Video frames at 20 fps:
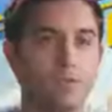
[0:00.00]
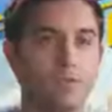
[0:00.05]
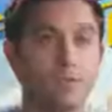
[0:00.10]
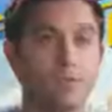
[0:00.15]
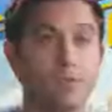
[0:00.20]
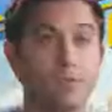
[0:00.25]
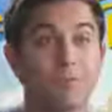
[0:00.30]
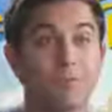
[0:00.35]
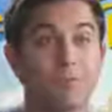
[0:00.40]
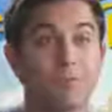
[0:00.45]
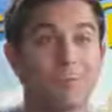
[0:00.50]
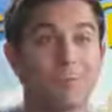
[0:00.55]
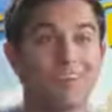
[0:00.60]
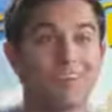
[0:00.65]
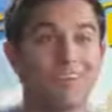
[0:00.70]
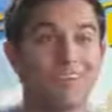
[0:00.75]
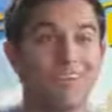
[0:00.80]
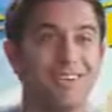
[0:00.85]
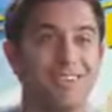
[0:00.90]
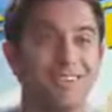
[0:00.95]
You are from
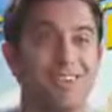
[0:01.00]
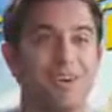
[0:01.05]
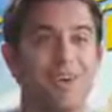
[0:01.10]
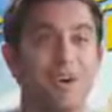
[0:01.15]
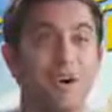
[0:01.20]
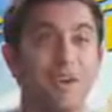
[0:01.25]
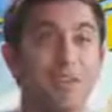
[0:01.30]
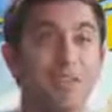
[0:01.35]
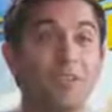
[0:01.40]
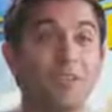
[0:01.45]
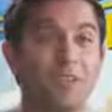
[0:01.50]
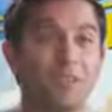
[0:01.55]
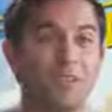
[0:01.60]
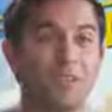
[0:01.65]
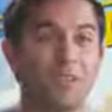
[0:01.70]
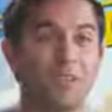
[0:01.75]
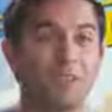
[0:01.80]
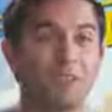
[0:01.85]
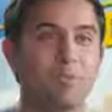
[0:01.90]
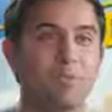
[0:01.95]
a colony
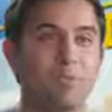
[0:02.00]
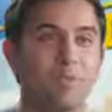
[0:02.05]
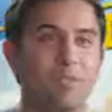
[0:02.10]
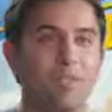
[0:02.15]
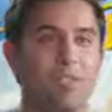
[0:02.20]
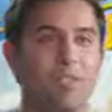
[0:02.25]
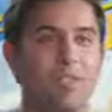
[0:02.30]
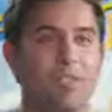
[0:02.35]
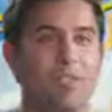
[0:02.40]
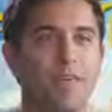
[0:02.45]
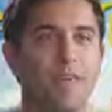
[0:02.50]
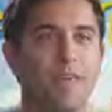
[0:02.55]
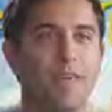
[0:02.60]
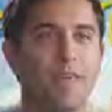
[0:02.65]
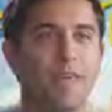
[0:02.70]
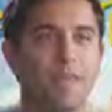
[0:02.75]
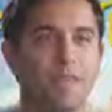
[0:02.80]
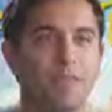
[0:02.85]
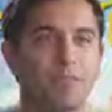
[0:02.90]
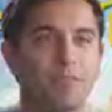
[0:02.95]
ship
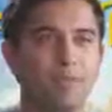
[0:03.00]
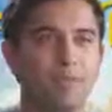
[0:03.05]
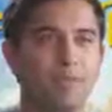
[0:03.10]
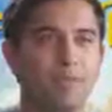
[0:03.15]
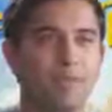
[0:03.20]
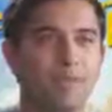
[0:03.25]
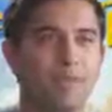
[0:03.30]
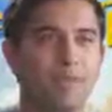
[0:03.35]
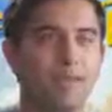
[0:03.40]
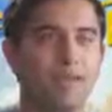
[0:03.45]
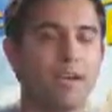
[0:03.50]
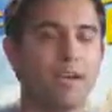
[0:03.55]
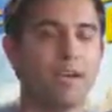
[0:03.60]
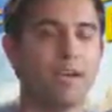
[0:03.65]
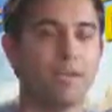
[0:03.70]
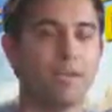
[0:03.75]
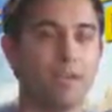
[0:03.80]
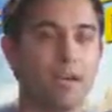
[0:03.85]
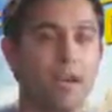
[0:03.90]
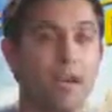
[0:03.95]
that had been
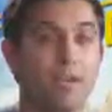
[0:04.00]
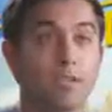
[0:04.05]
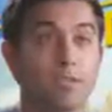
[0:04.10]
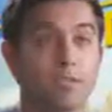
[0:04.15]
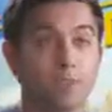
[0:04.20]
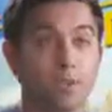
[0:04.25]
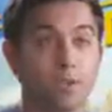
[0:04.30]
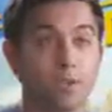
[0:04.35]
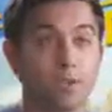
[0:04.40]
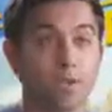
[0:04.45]
lost in